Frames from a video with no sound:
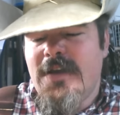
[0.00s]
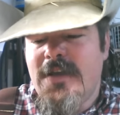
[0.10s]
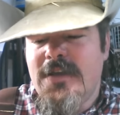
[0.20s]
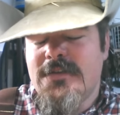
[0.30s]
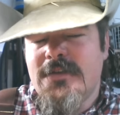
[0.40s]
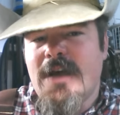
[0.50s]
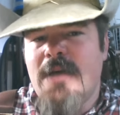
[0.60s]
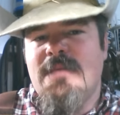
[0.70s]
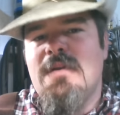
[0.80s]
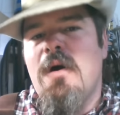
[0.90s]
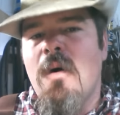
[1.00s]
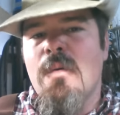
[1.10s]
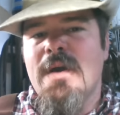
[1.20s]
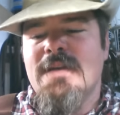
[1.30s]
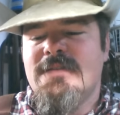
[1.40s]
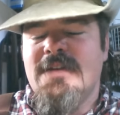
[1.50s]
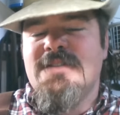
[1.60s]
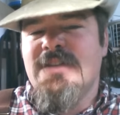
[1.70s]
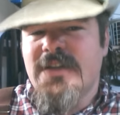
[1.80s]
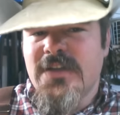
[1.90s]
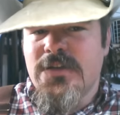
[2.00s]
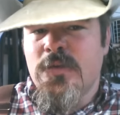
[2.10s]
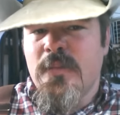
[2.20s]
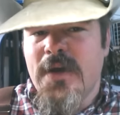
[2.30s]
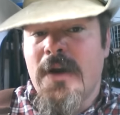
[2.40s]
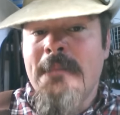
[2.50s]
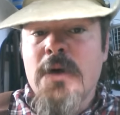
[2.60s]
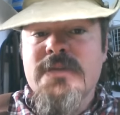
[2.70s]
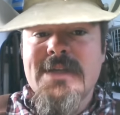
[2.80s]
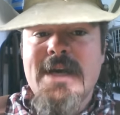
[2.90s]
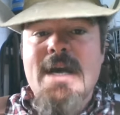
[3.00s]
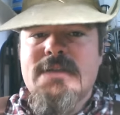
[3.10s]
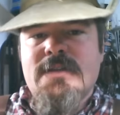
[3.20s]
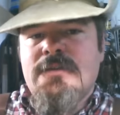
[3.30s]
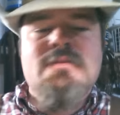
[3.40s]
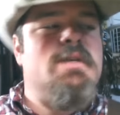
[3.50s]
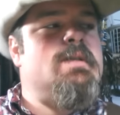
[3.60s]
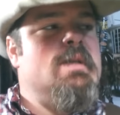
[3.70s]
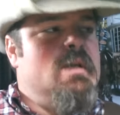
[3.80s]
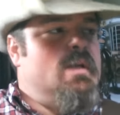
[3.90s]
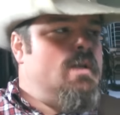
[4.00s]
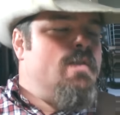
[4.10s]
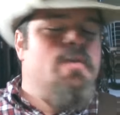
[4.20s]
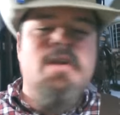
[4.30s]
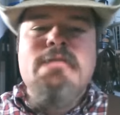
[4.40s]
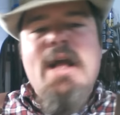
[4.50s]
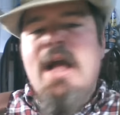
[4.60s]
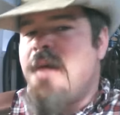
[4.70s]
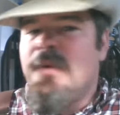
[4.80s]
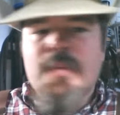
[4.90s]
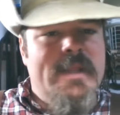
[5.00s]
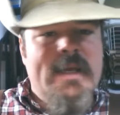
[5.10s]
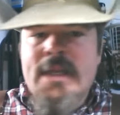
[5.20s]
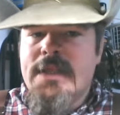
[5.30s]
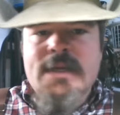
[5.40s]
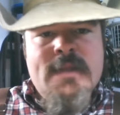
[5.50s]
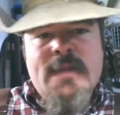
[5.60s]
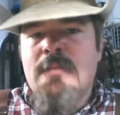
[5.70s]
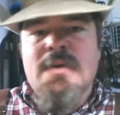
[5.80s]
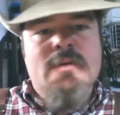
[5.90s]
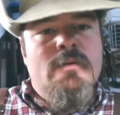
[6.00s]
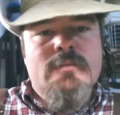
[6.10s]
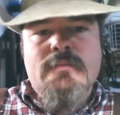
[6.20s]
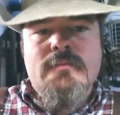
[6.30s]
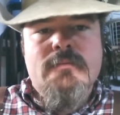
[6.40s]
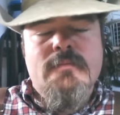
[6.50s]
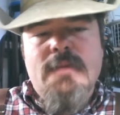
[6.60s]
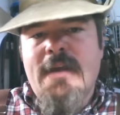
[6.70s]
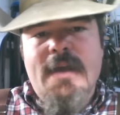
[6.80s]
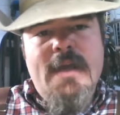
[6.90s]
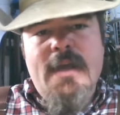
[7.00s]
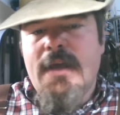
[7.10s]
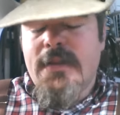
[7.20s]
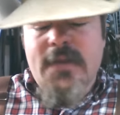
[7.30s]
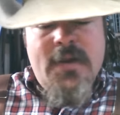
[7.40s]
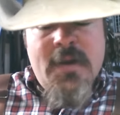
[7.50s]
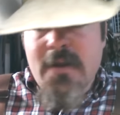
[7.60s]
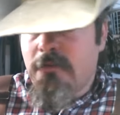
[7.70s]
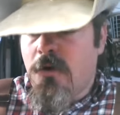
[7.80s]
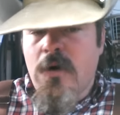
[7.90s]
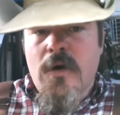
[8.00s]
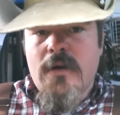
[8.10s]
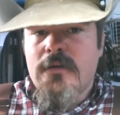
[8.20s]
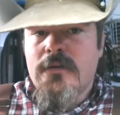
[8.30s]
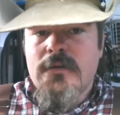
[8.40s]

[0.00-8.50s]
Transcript: He is the type that always thinks he can do better. And most guys that do this, they're never happy with anything they build. They never are.